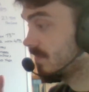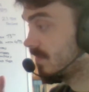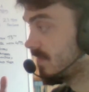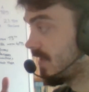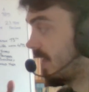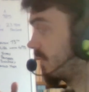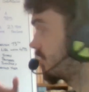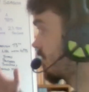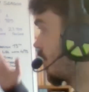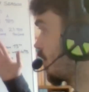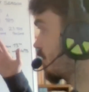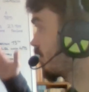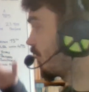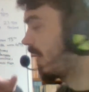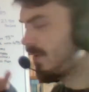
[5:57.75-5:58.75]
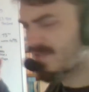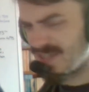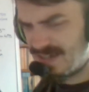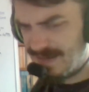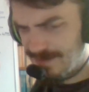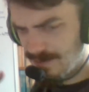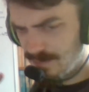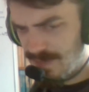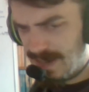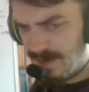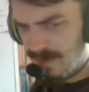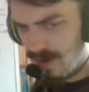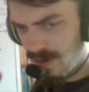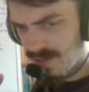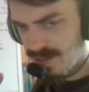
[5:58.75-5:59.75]
they've gone off the rails a little bit
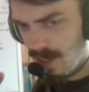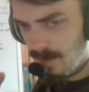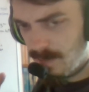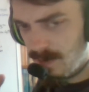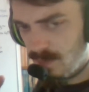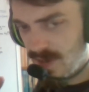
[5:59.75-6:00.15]
in the last couple of